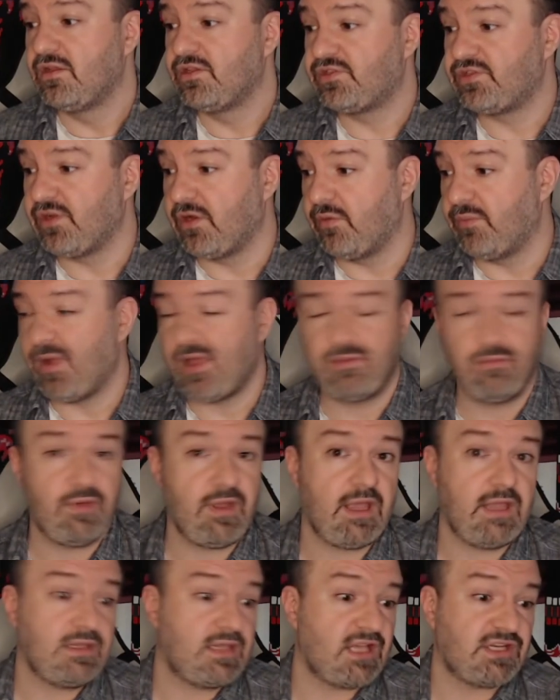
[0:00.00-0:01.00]
So, by the
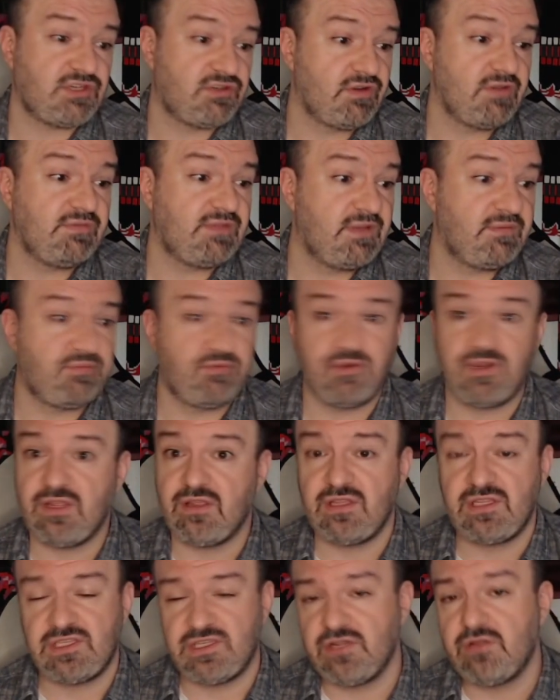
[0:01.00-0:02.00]
way, that stream did pretty
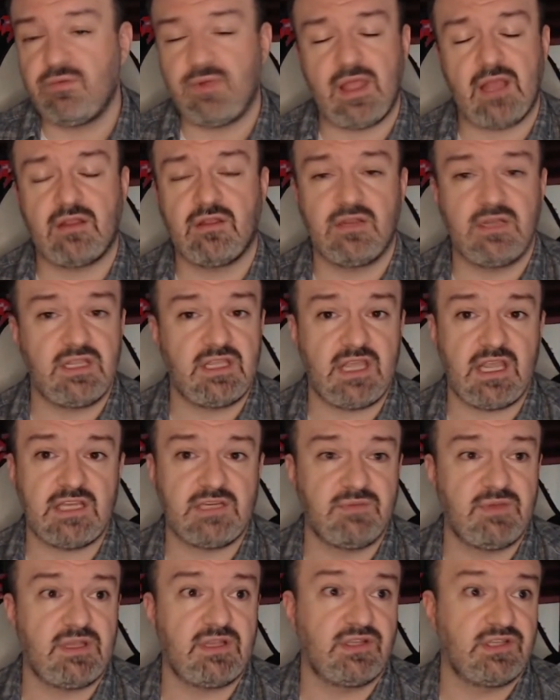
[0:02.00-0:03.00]
good too. We had good
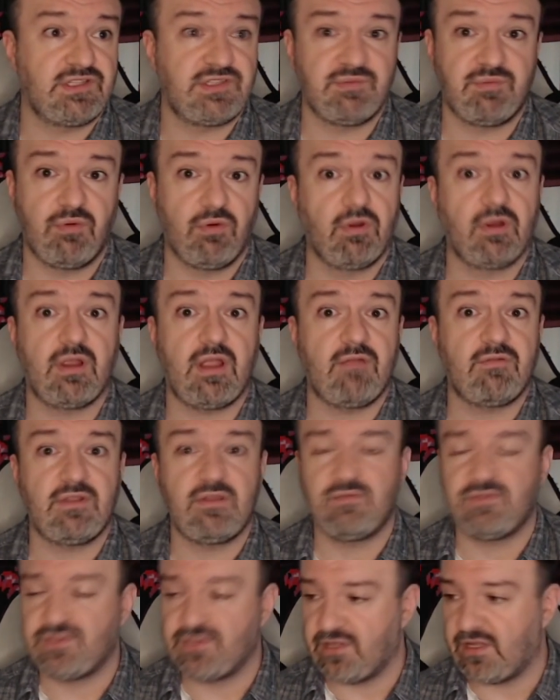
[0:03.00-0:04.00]
engagement, good support. Everything
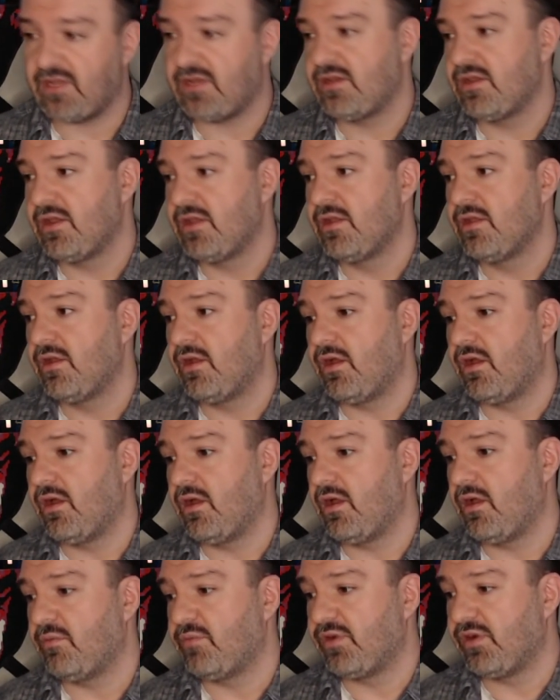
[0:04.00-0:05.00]
was good.
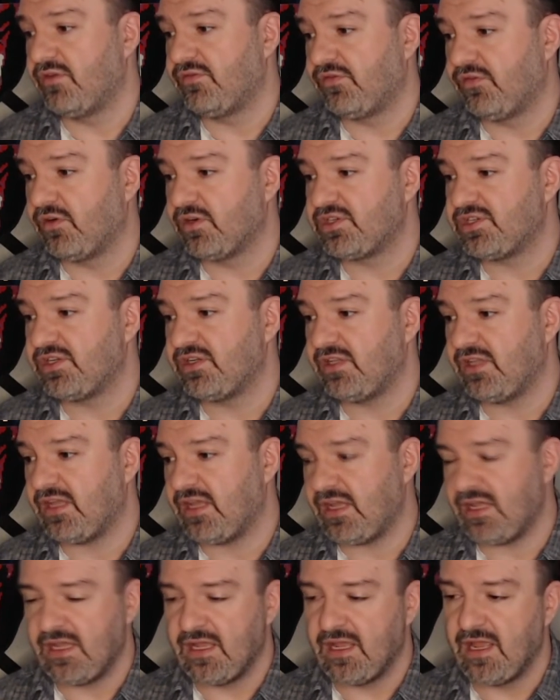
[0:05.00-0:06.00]
But
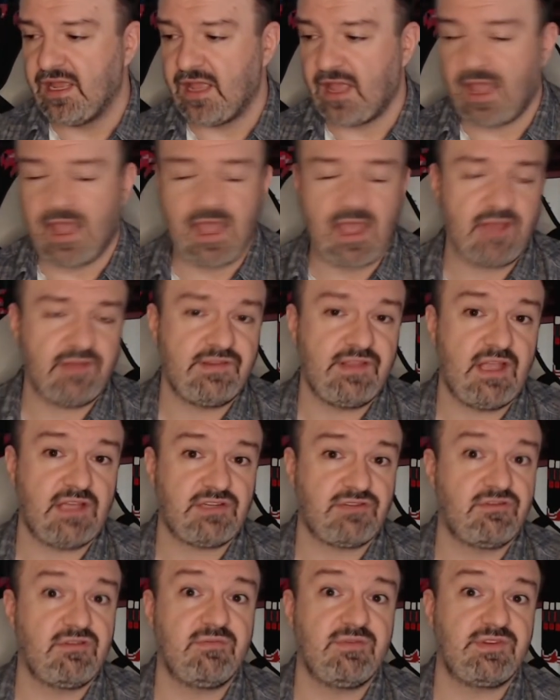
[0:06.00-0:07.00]
unfortunately, as that
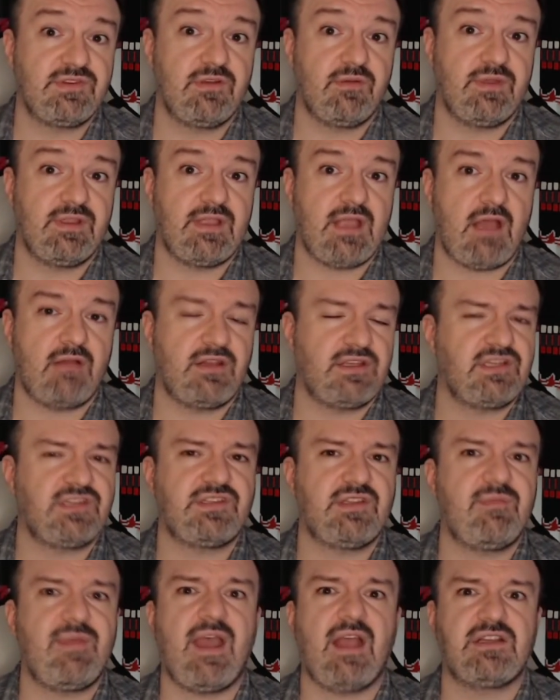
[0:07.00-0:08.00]
stream is going down, and just
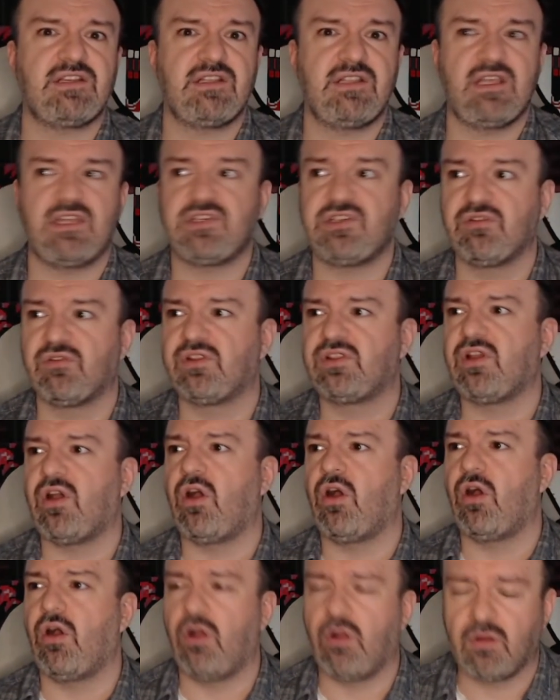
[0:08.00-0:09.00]
imagine this, you're at the
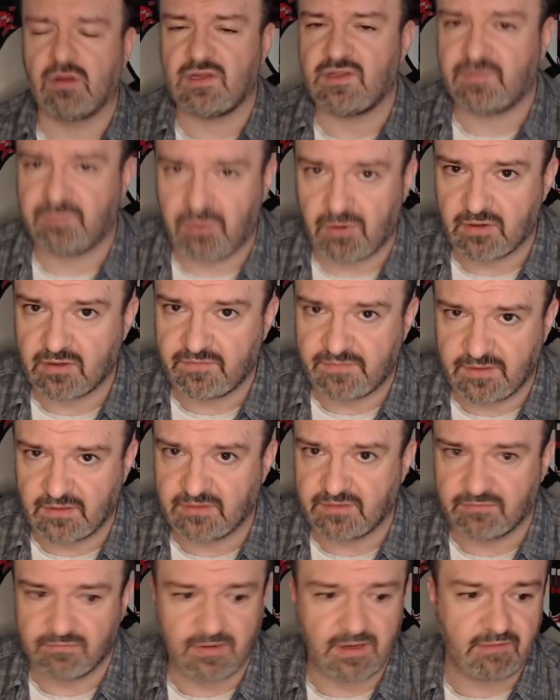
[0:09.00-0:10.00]
hardest part of
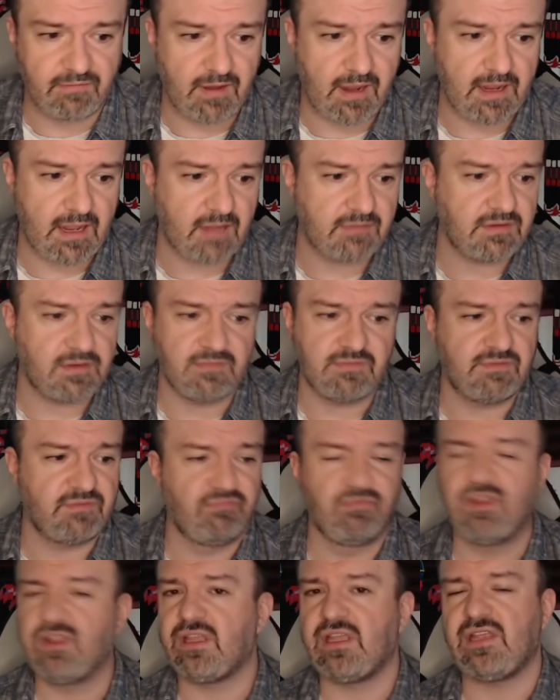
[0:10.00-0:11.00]
Elden Ring, right? You're
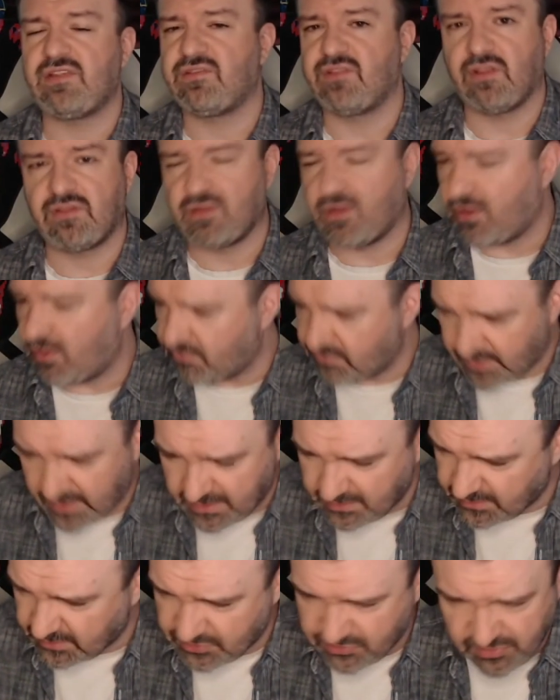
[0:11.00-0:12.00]
really, the
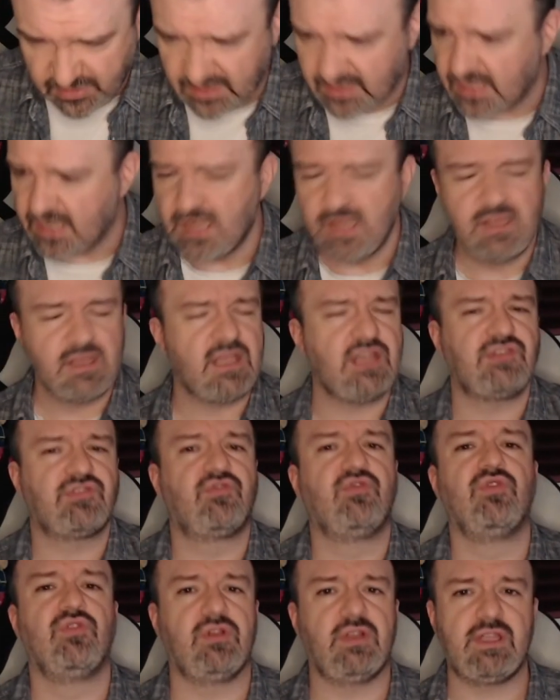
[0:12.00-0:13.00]
healing tree is
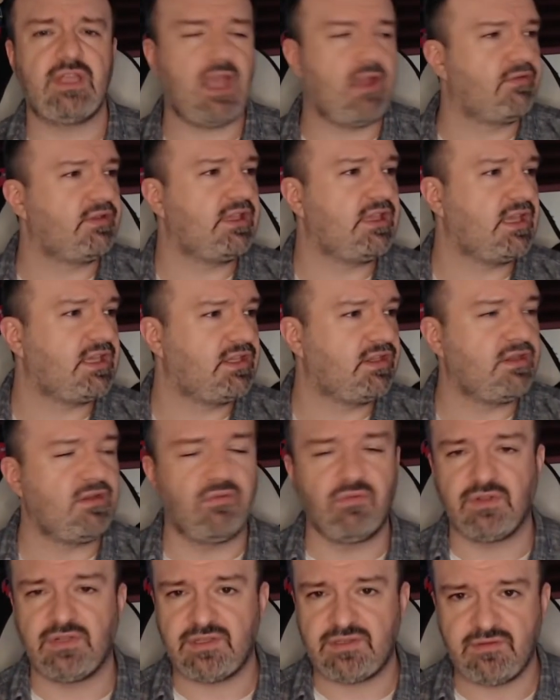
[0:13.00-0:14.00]
grueling. Everything can kill you in
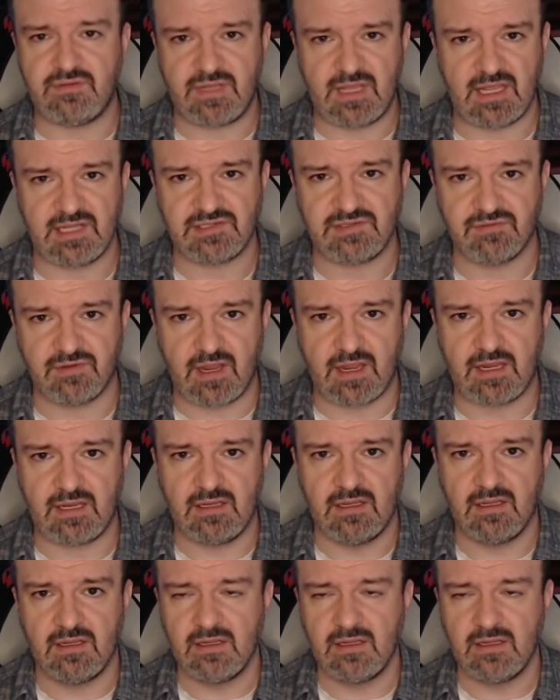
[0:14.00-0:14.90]
1 to 2 hits, right?